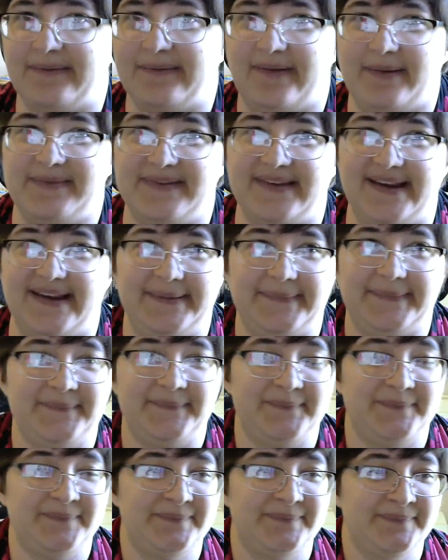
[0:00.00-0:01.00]
website.
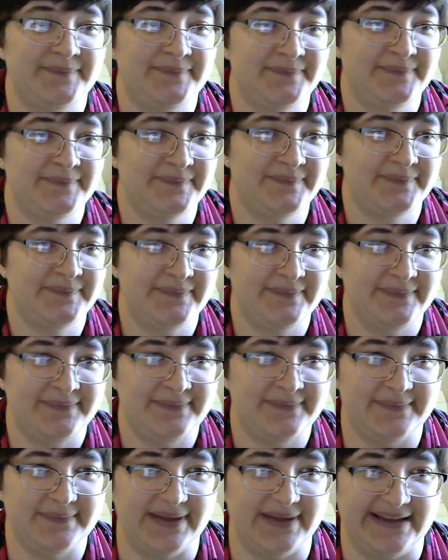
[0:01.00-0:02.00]

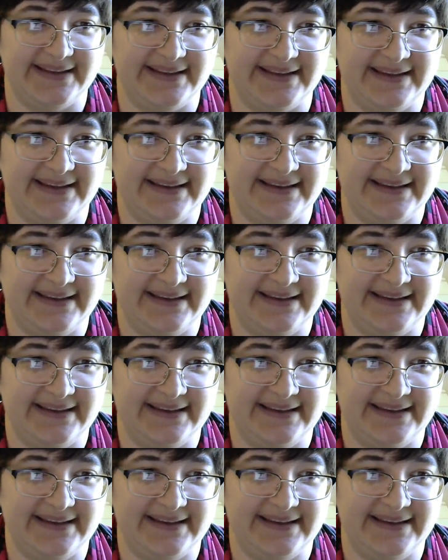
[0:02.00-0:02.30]
But